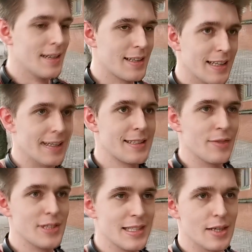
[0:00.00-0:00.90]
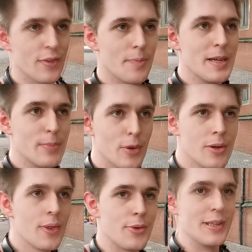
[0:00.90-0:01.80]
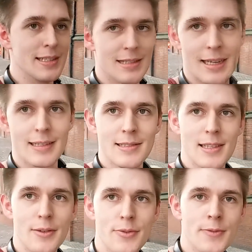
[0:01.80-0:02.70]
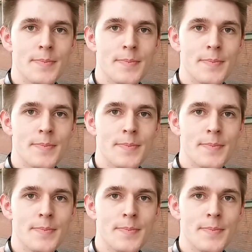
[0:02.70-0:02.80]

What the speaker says: connectivity to other people through the internet and stuff.